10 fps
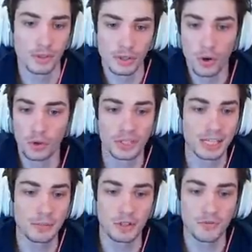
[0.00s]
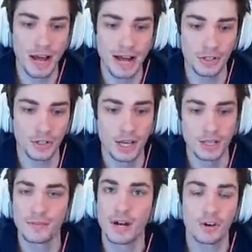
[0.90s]
Their whole team is fast.
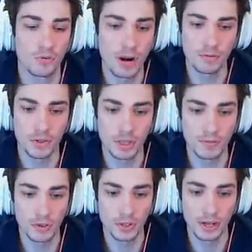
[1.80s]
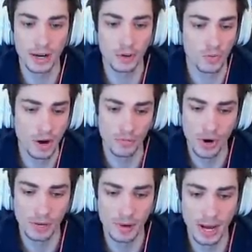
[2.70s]
They've got great receivers. They got a great
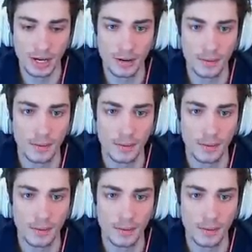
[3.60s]
running back.